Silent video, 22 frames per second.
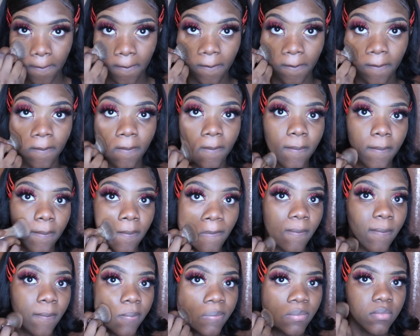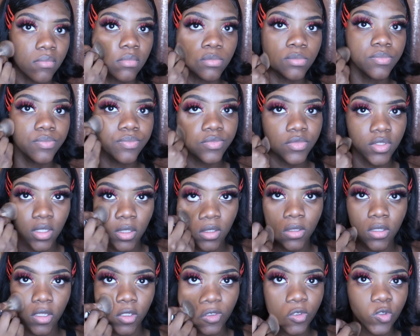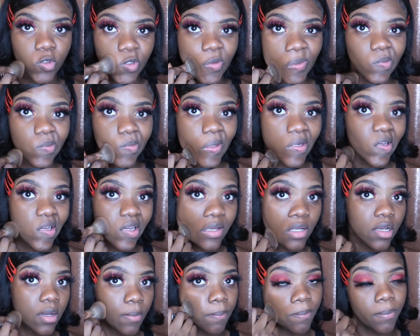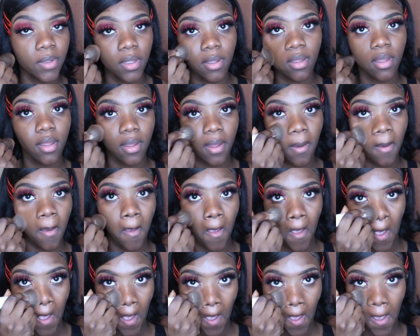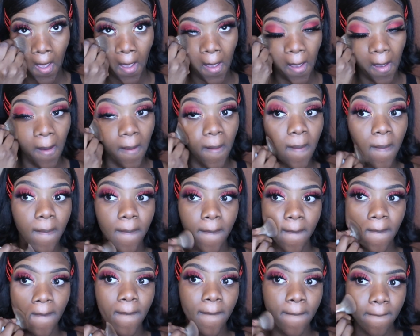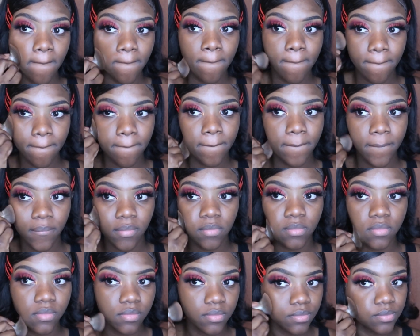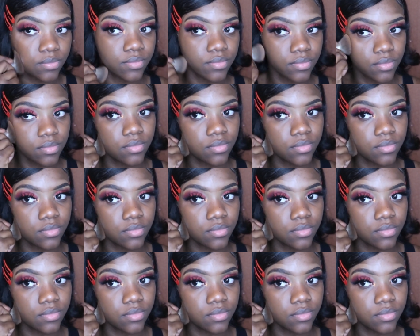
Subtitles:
So right here I'm going in with my foundation, and I tried to go light on it because in the last video